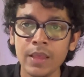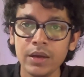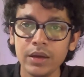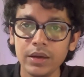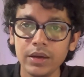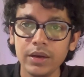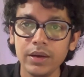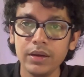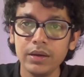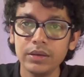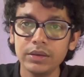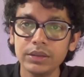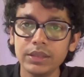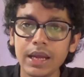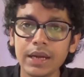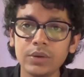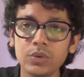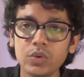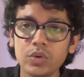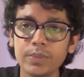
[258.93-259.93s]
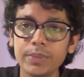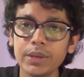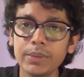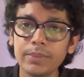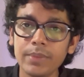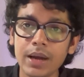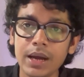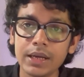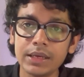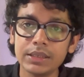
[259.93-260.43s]
that could be
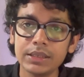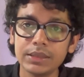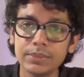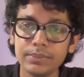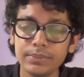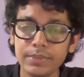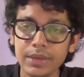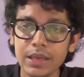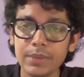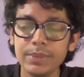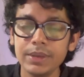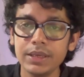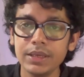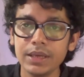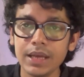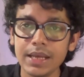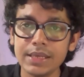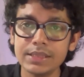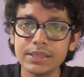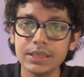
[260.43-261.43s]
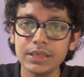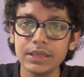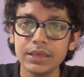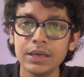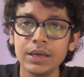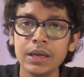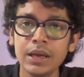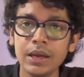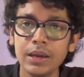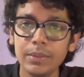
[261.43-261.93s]
marked maybe as the
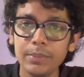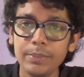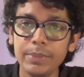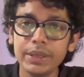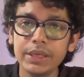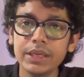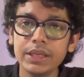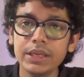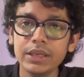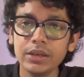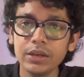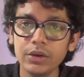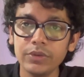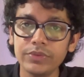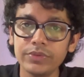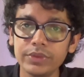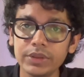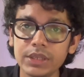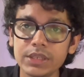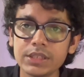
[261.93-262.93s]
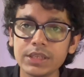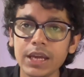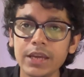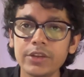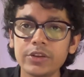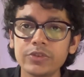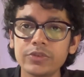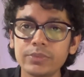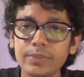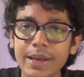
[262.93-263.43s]
beginning of this
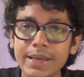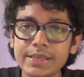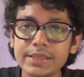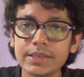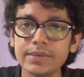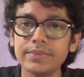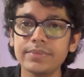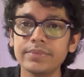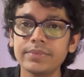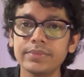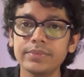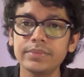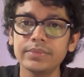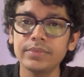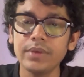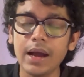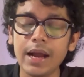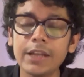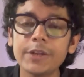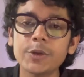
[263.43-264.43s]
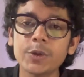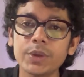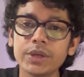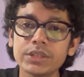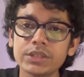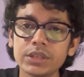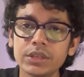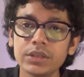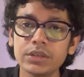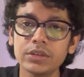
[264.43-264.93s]
kind of massive
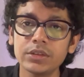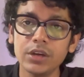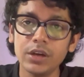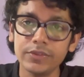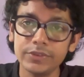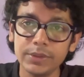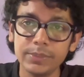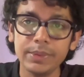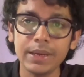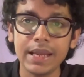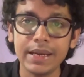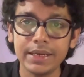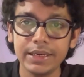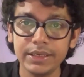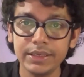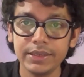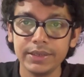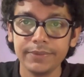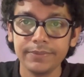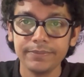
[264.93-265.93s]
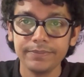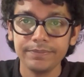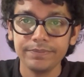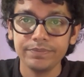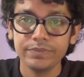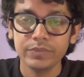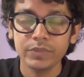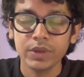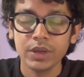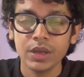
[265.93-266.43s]
alteration of the planet.
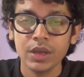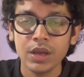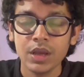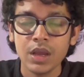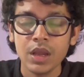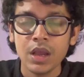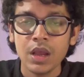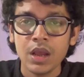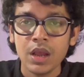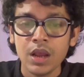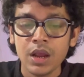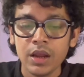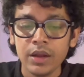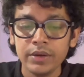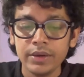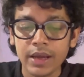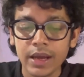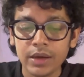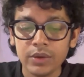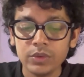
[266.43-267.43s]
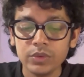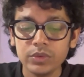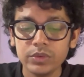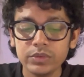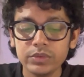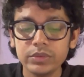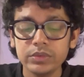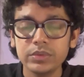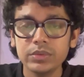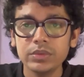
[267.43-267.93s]
Now
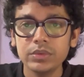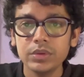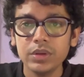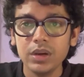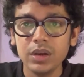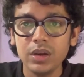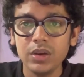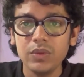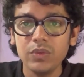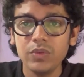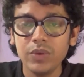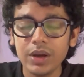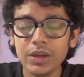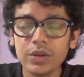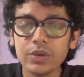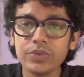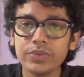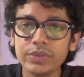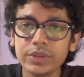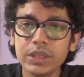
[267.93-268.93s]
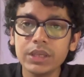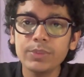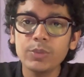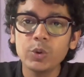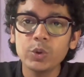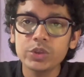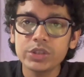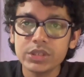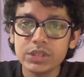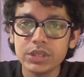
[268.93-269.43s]
one of the
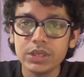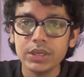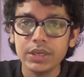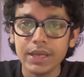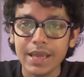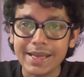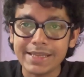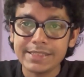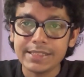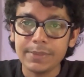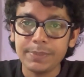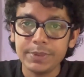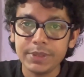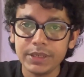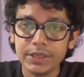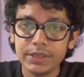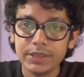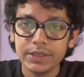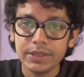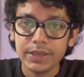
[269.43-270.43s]
most accepted